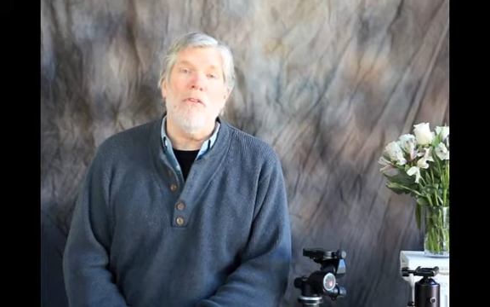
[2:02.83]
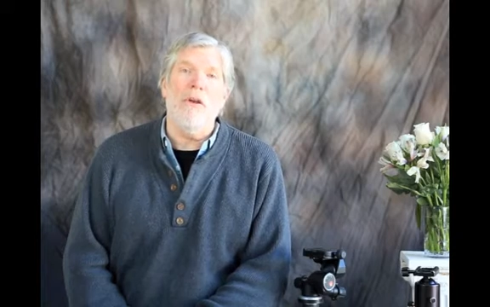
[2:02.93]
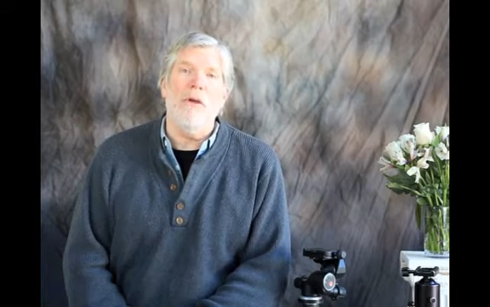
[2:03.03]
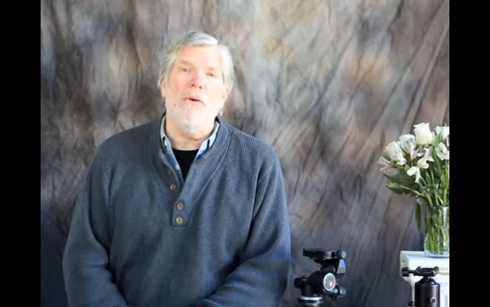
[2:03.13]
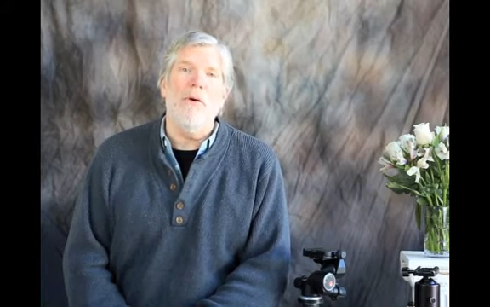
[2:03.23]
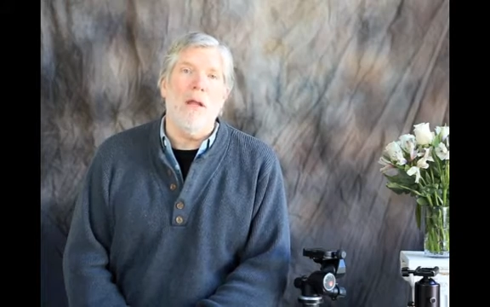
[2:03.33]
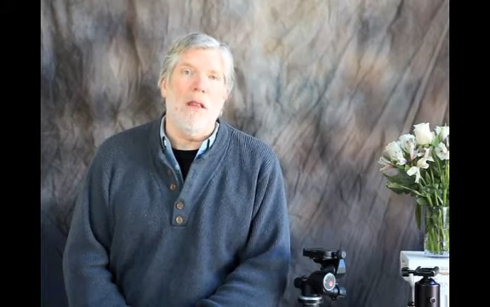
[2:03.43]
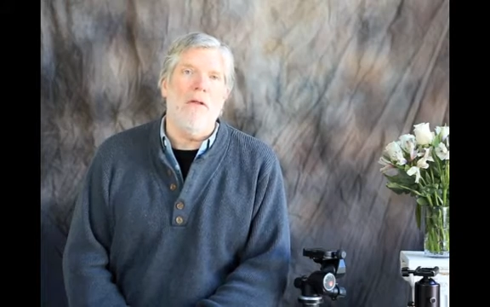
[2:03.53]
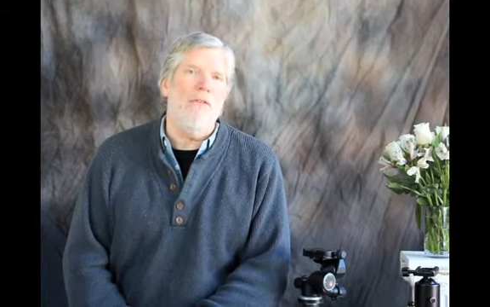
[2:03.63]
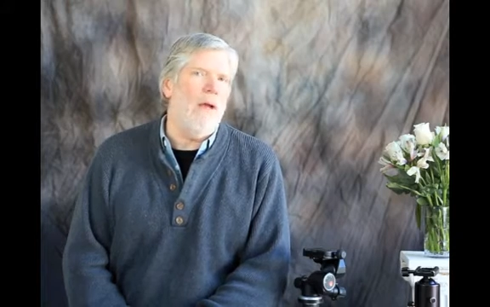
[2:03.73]
to you
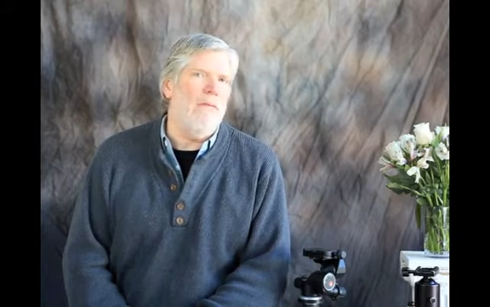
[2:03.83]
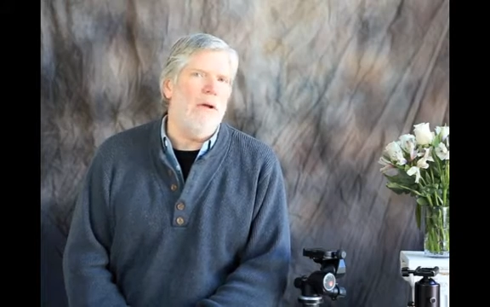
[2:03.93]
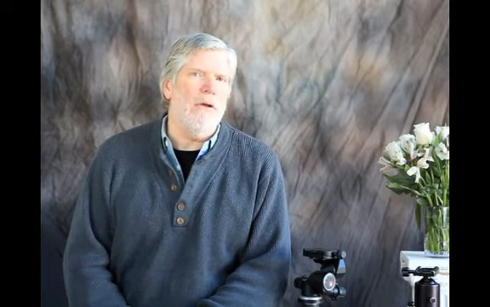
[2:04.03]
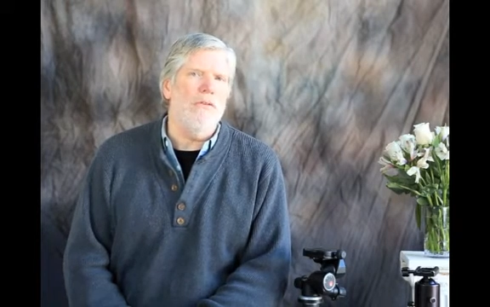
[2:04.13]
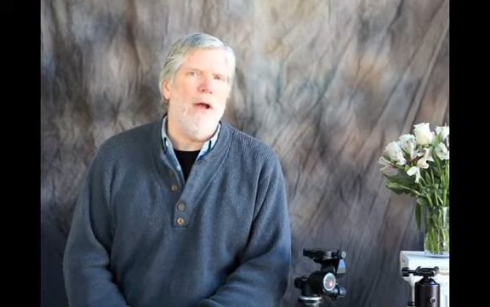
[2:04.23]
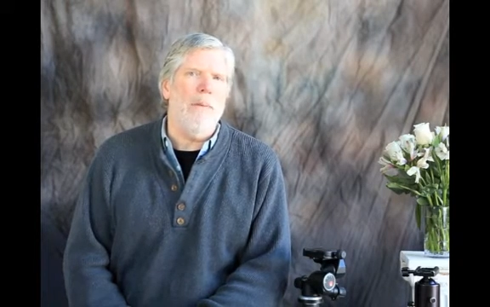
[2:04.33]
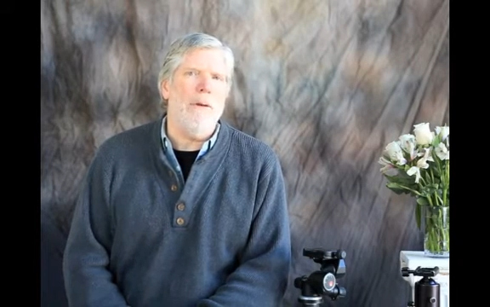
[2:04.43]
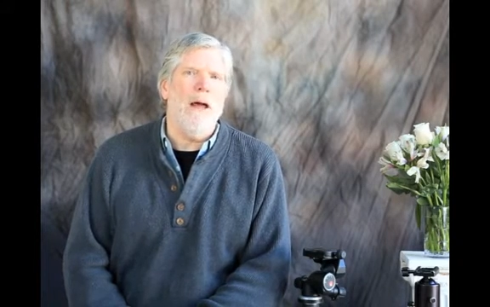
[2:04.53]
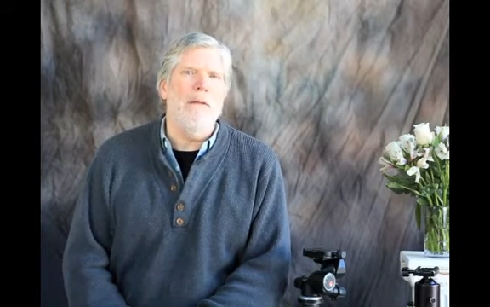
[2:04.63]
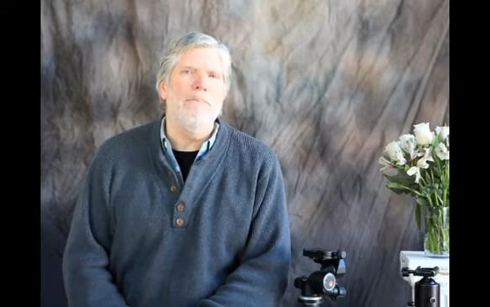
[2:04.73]
unless you have a good
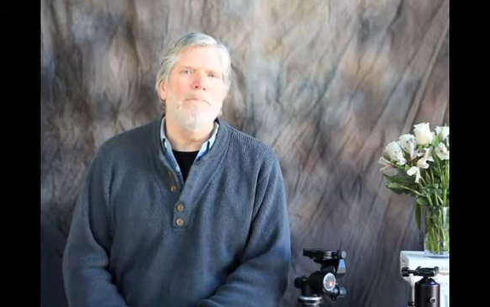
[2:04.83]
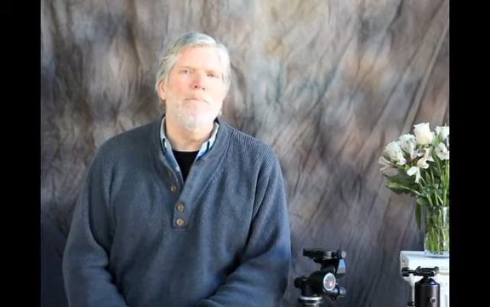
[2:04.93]
tripod.